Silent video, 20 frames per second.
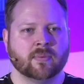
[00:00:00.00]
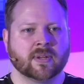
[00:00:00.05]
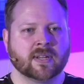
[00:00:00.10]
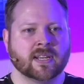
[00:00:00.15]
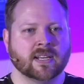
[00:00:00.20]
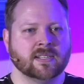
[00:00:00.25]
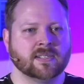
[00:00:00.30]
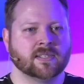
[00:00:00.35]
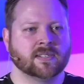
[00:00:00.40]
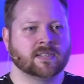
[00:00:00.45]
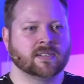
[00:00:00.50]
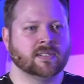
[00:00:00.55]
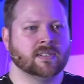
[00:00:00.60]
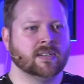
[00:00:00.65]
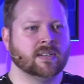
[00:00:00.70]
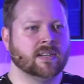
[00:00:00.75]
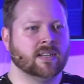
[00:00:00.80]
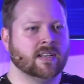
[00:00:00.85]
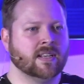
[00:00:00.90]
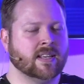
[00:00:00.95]
because
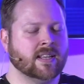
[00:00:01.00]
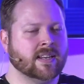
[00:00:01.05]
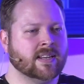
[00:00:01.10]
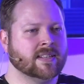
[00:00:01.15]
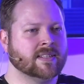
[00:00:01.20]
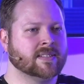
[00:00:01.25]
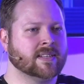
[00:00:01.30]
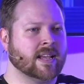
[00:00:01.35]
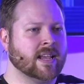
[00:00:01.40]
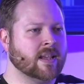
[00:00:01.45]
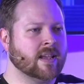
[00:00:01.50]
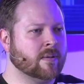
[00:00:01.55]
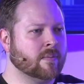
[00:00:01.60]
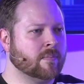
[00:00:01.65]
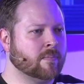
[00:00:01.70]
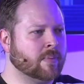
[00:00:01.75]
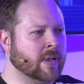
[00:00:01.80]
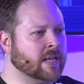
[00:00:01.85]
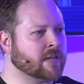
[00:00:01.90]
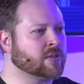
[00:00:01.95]
it is a
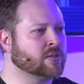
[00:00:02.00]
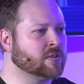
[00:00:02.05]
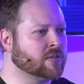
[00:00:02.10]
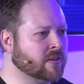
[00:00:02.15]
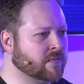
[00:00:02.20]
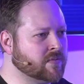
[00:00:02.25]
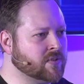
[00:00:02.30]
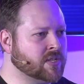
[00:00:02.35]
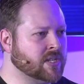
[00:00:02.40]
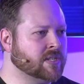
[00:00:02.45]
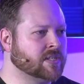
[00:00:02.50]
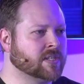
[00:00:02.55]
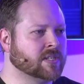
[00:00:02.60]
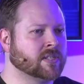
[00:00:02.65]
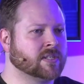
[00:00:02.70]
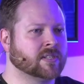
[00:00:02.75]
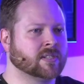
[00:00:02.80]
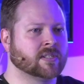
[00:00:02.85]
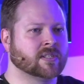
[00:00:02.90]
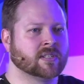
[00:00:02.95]
picture of
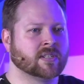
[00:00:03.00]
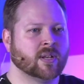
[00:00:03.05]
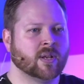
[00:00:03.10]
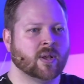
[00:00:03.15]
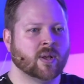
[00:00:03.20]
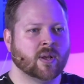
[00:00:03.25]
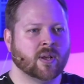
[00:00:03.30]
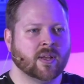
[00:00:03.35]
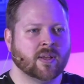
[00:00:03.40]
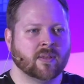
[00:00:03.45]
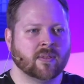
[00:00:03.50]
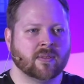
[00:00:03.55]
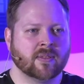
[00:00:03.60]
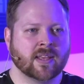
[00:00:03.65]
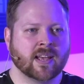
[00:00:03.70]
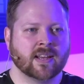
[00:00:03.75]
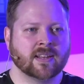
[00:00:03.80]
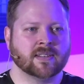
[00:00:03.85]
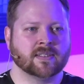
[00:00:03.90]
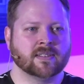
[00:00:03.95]
Jesus
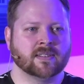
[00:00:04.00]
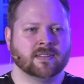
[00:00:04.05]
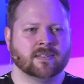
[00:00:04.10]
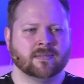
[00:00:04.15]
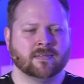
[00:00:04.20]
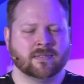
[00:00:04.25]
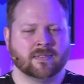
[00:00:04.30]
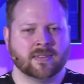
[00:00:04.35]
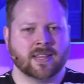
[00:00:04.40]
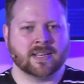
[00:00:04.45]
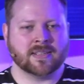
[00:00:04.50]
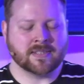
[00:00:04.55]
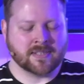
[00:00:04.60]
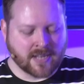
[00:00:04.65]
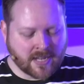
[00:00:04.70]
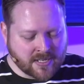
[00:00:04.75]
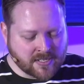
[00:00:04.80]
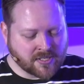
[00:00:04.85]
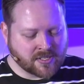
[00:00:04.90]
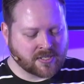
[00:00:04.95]
that
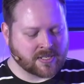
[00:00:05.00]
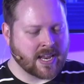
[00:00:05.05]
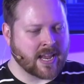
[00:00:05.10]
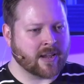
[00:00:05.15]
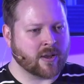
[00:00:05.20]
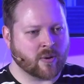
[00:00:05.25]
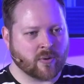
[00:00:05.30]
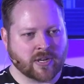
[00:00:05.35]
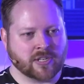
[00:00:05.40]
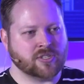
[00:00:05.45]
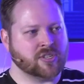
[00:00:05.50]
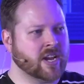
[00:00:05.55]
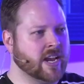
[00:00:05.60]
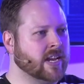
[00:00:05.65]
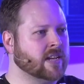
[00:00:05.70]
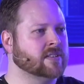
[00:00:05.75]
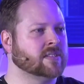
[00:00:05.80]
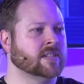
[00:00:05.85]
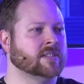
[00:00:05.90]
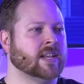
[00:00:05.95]
does take away
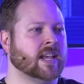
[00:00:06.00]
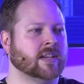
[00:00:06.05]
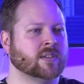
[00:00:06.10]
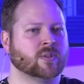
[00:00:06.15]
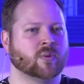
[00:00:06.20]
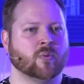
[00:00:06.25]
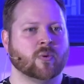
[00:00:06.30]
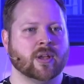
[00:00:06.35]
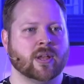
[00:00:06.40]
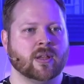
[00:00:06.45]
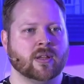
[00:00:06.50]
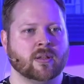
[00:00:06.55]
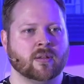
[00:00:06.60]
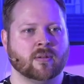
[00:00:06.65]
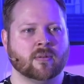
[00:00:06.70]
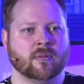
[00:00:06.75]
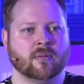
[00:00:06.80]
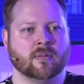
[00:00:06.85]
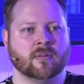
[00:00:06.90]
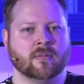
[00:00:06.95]
chains, that takes
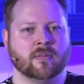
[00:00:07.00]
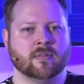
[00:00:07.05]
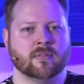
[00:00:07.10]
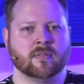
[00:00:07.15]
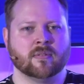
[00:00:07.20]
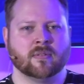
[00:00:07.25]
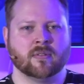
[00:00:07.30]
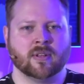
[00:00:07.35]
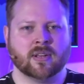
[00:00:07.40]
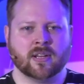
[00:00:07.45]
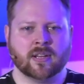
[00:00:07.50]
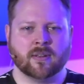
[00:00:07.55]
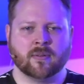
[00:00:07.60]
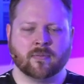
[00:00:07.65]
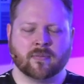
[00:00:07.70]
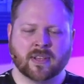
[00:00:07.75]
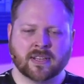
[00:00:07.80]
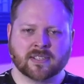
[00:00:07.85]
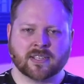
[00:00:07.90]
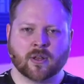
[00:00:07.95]
away
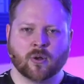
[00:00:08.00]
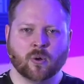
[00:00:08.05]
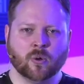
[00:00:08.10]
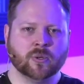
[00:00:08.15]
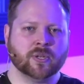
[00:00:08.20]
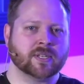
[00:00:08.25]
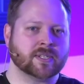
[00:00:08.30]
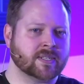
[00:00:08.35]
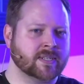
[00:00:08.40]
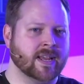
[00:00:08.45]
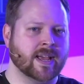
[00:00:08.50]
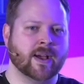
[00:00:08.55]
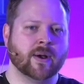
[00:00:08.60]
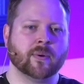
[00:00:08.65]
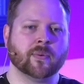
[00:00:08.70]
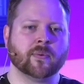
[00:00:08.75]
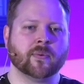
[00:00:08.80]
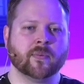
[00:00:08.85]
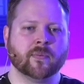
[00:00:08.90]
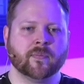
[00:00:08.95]
things that hold us
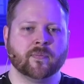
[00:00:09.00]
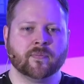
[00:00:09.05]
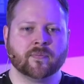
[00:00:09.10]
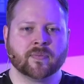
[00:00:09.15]
down.